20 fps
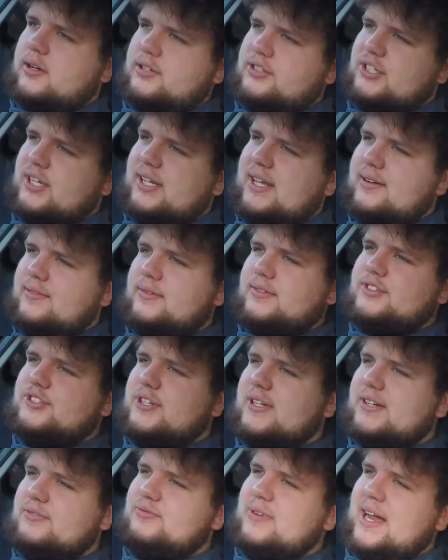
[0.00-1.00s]
Shall
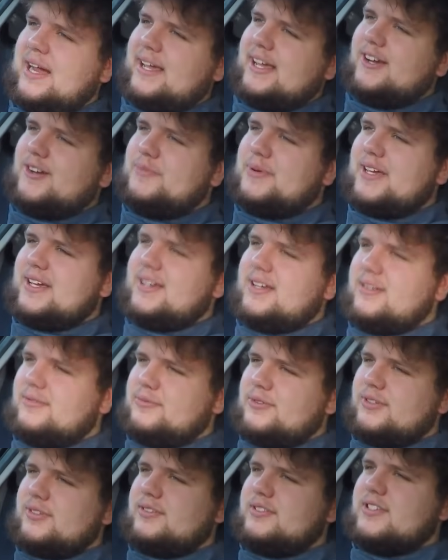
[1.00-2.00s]
I rag it up here?
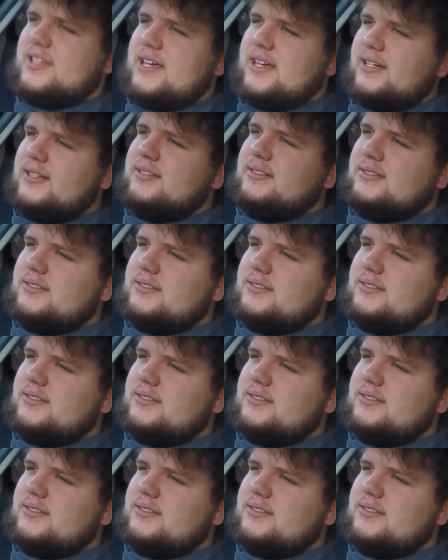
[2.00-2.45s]
We'll see.